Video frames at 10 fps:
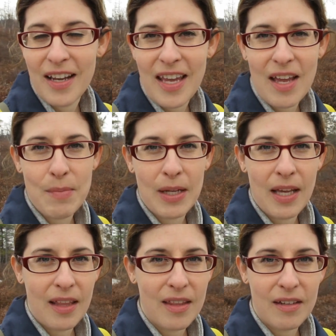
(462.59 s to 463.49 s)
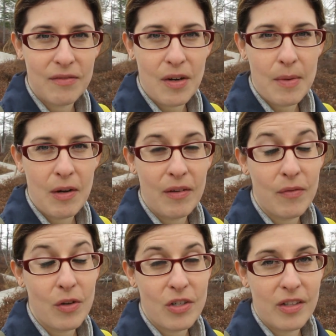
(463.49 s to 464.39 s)
I can't pick anything from here,
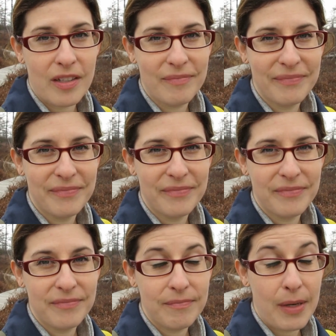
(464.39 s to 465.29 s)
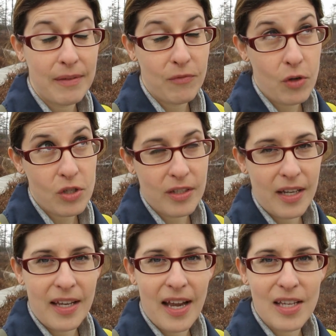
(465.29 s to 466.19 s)
unfortunately. But
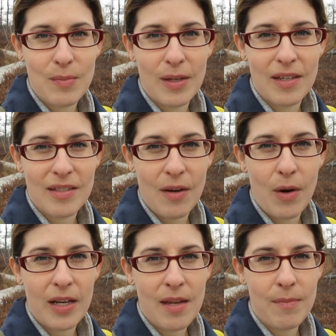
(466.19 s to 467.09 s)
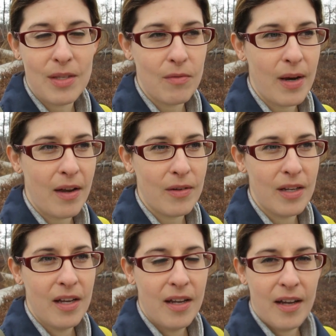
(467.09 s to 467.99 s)
fortunately, I guess, because I want to keep these around
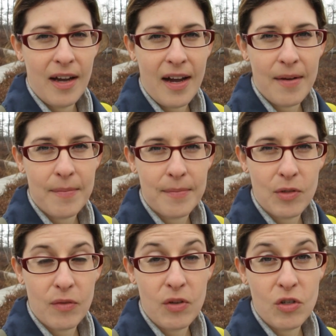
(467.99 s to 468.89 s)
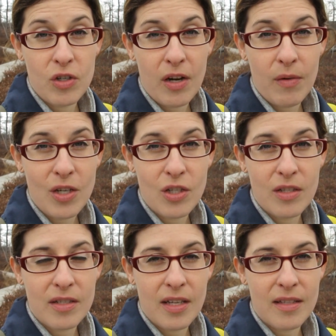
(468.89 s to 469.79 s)
um, so the future
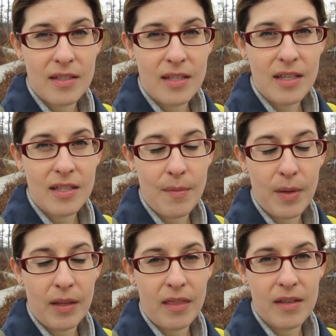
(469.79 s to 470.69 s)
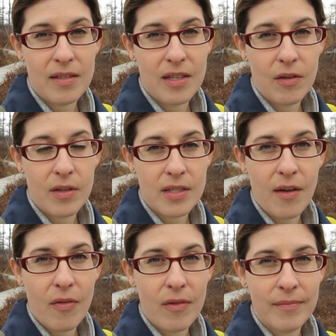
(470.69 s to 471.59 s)
generations can see something like this here in the
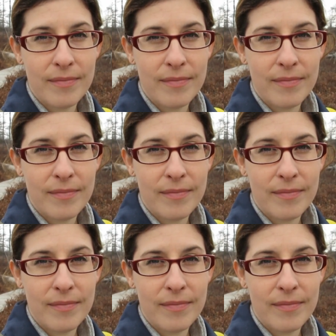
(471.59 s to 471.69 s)
south.